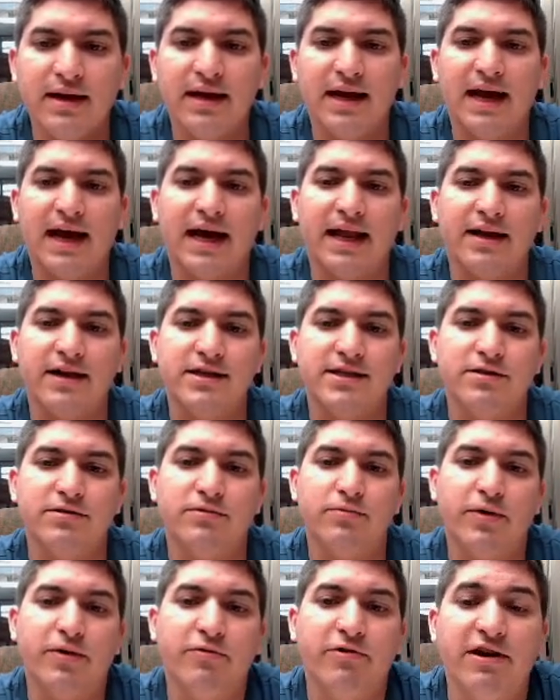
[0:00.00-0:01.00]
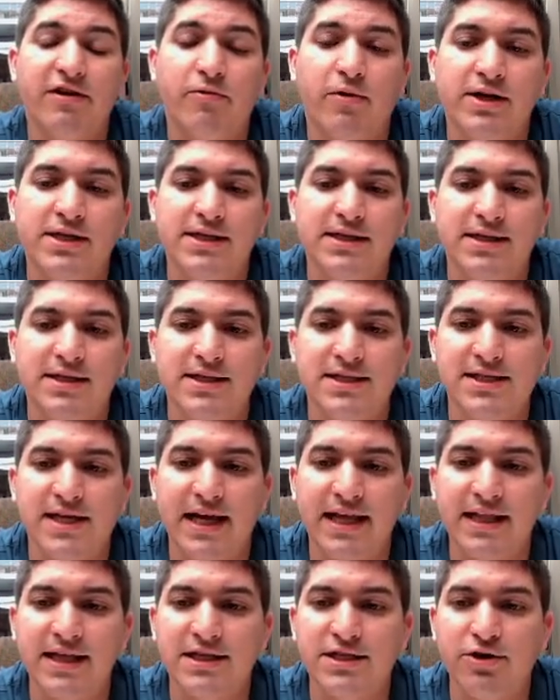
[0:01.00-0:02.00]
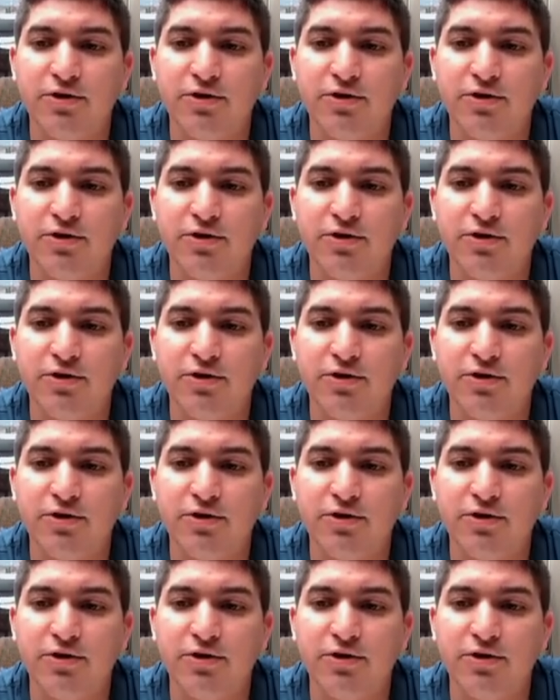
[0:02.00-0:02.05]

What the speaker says: And we really wanted to design these